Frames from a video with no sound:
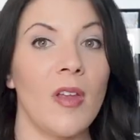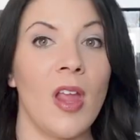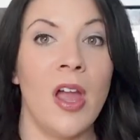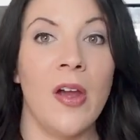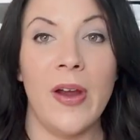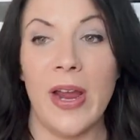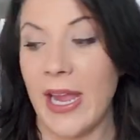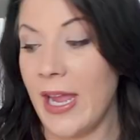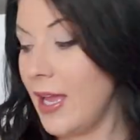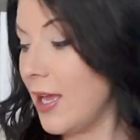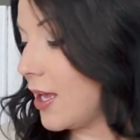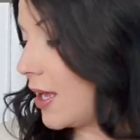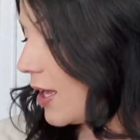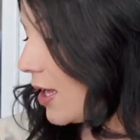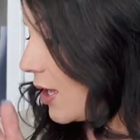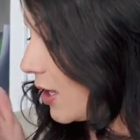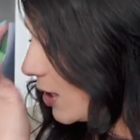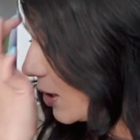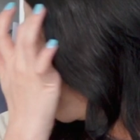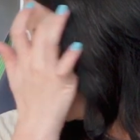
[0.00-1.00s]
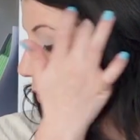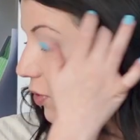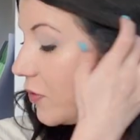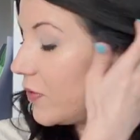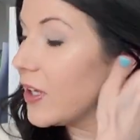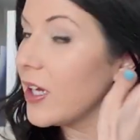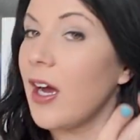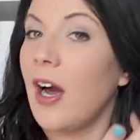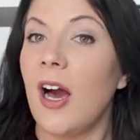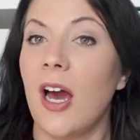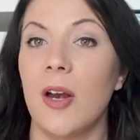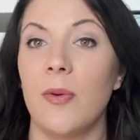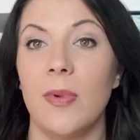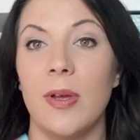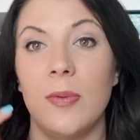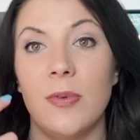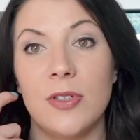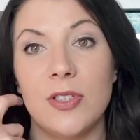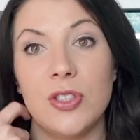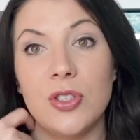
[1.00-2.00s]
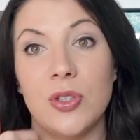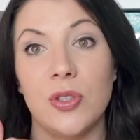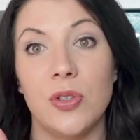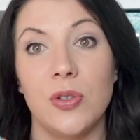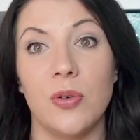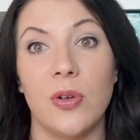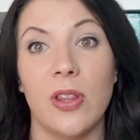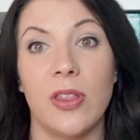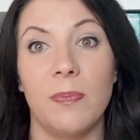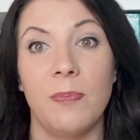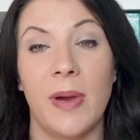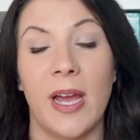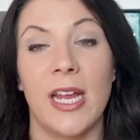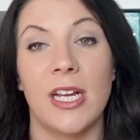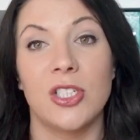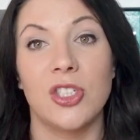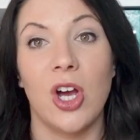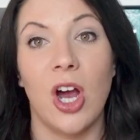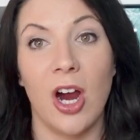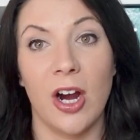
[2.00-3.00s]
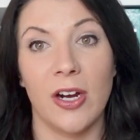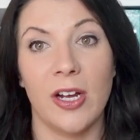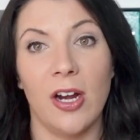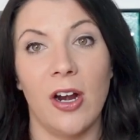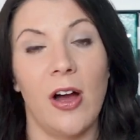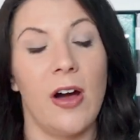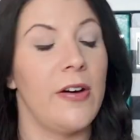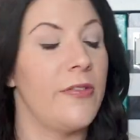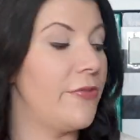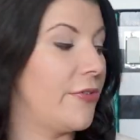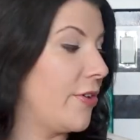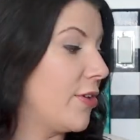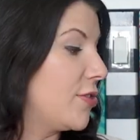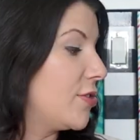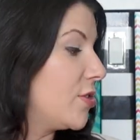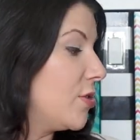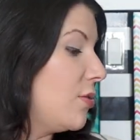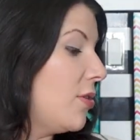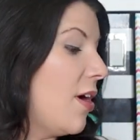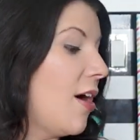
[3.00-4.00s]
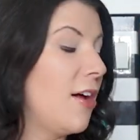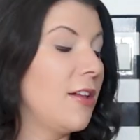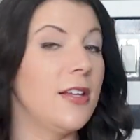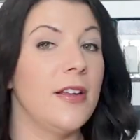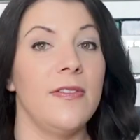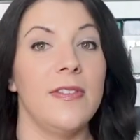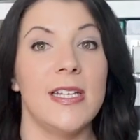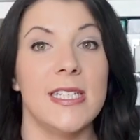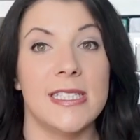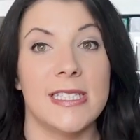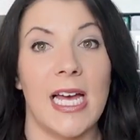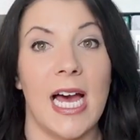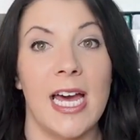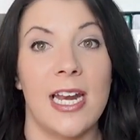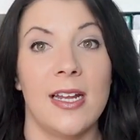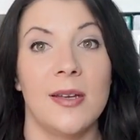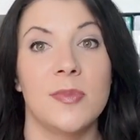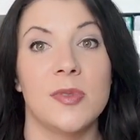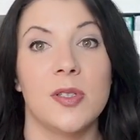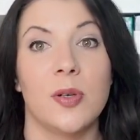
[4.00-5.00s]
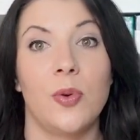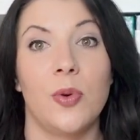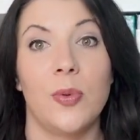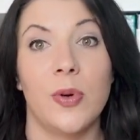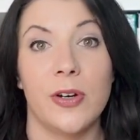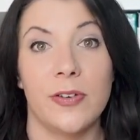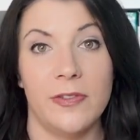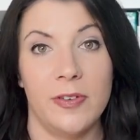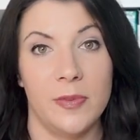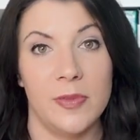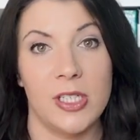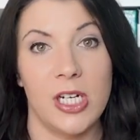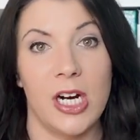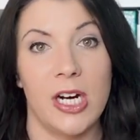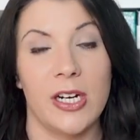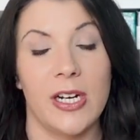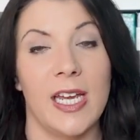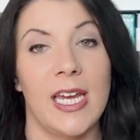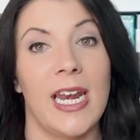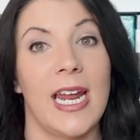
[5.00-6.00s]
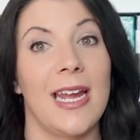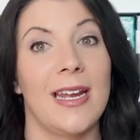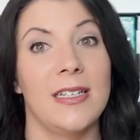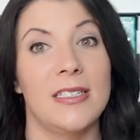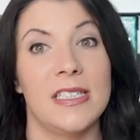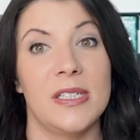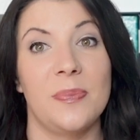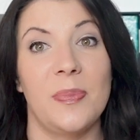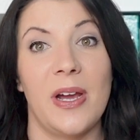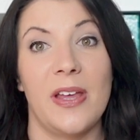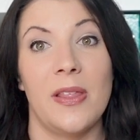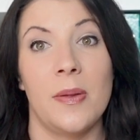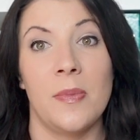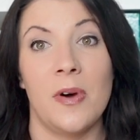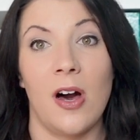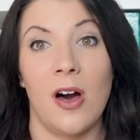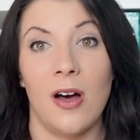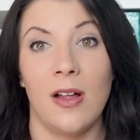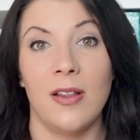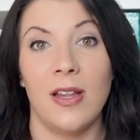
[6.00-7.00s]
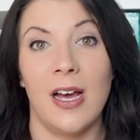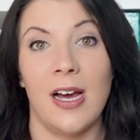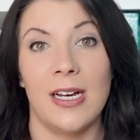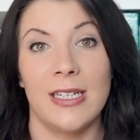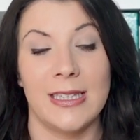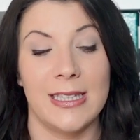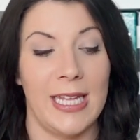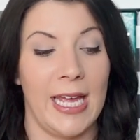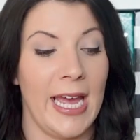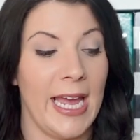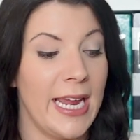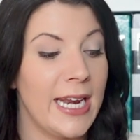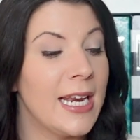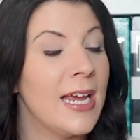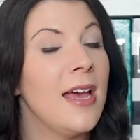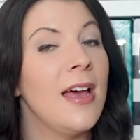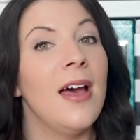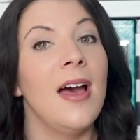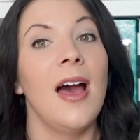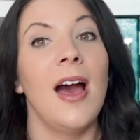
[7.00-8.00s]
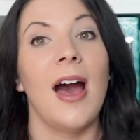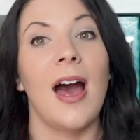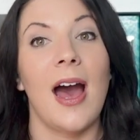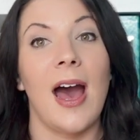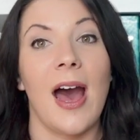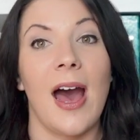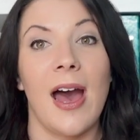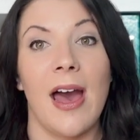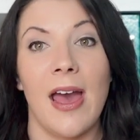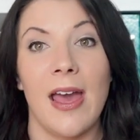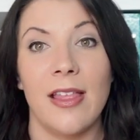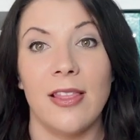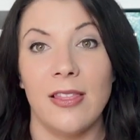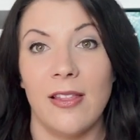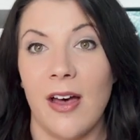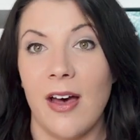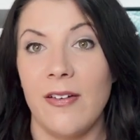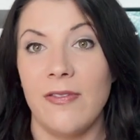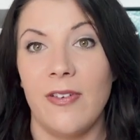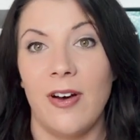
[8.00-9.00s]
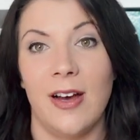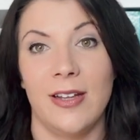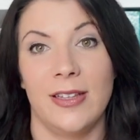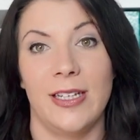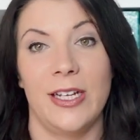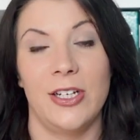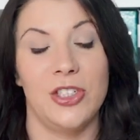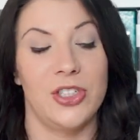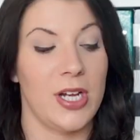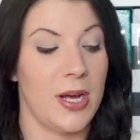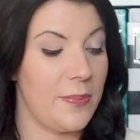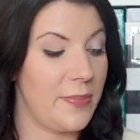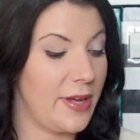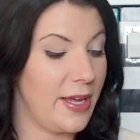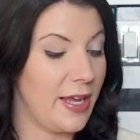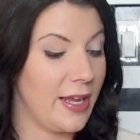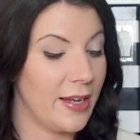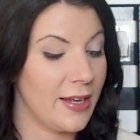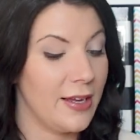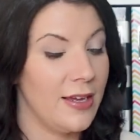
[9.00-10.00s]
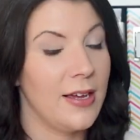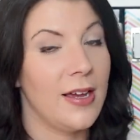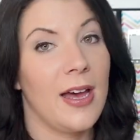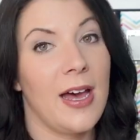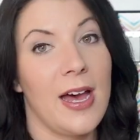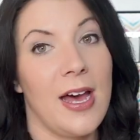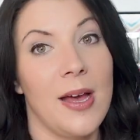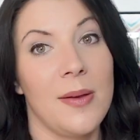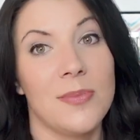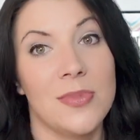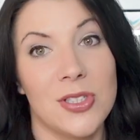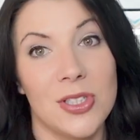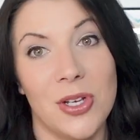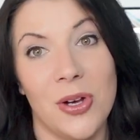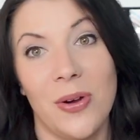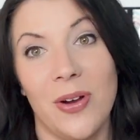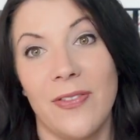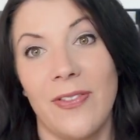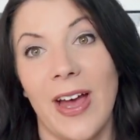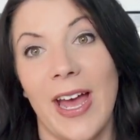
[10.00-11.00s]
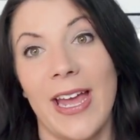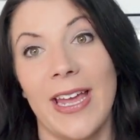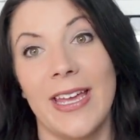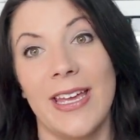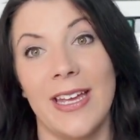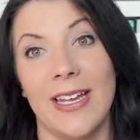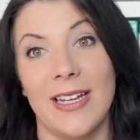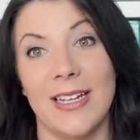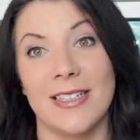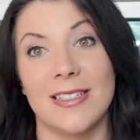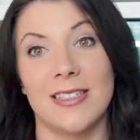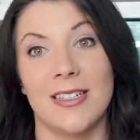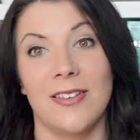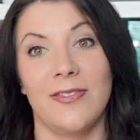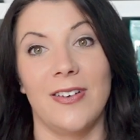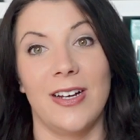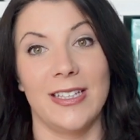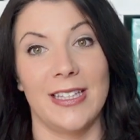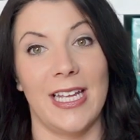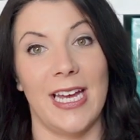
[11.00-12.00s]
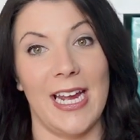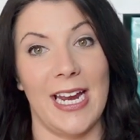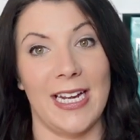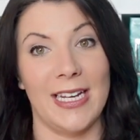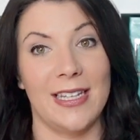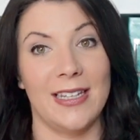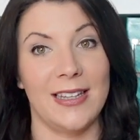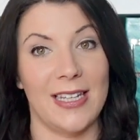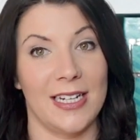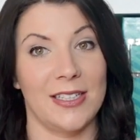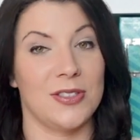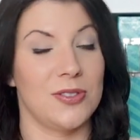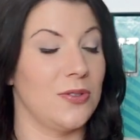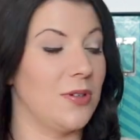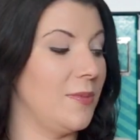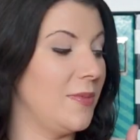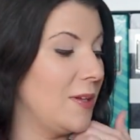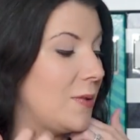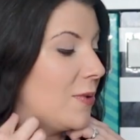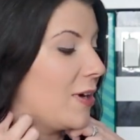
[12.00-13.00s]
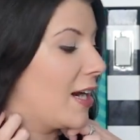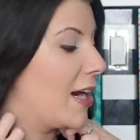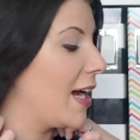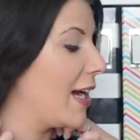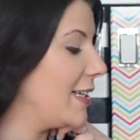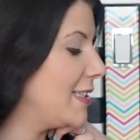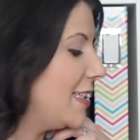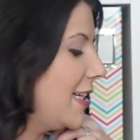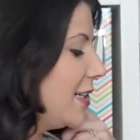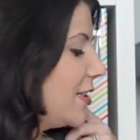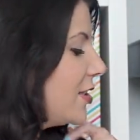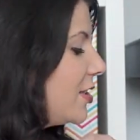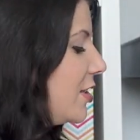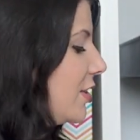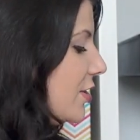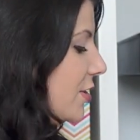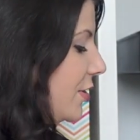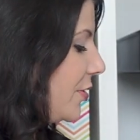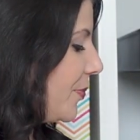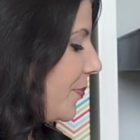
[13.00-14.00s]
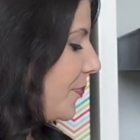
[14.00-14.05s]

all right, moving on, we will do my Target haul first. So all of these items were from Target. I did buy them all online. I love online shopping, so if I can get stuff online, that's normally what I tend to do.